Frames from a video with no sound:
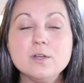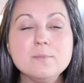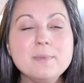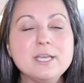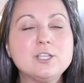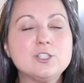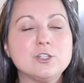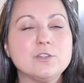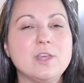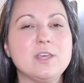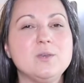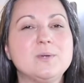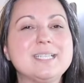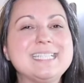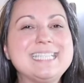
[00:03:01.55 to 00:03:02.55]
to make sure
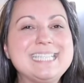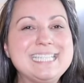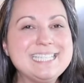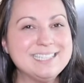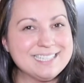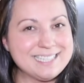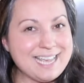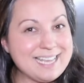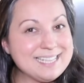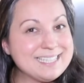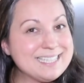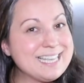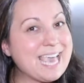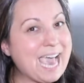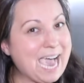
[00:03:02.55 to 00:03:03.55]
that you can still
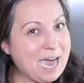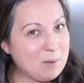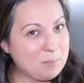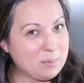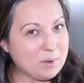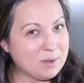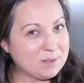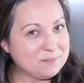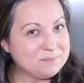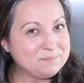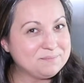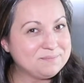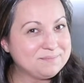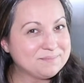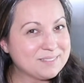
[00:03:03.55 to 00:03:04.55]
taste the apple.
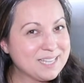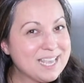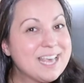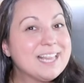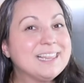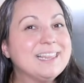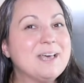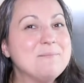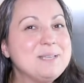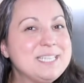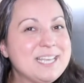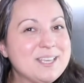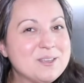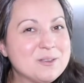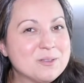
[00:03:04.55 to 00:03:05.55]
Let me
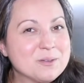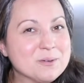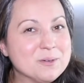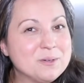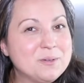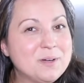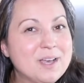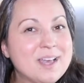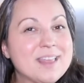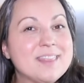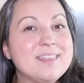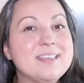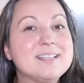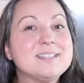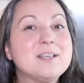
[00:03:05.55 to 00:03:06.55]
take you through
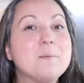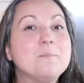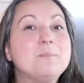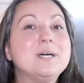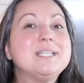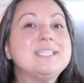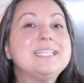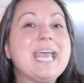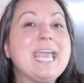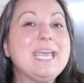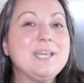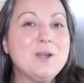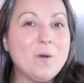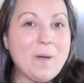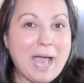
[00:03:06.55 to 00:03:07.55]
this
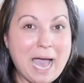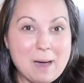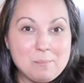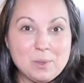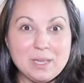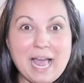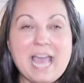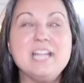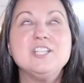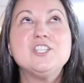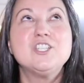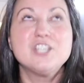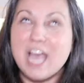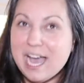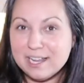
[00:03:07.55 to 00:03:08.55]
potato, apple, and
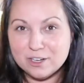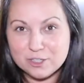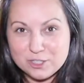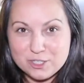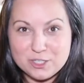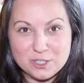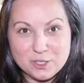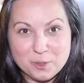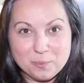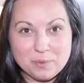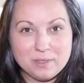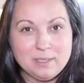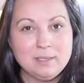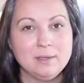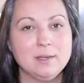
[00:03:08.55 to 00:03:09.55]
cheddar soup.
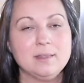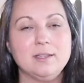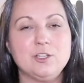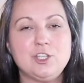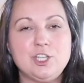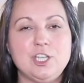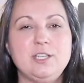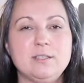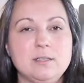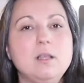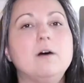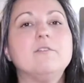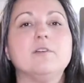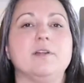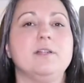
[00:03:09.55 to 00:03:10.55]
The cheese
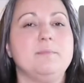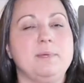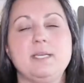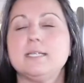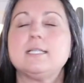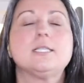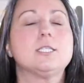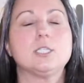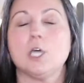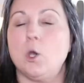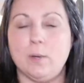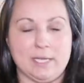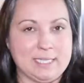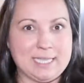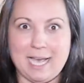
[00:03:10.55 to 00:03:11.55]
lover in me is
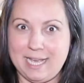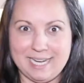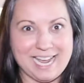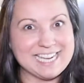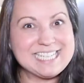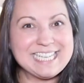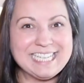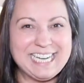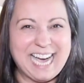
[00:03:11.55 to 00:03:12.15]
so excited.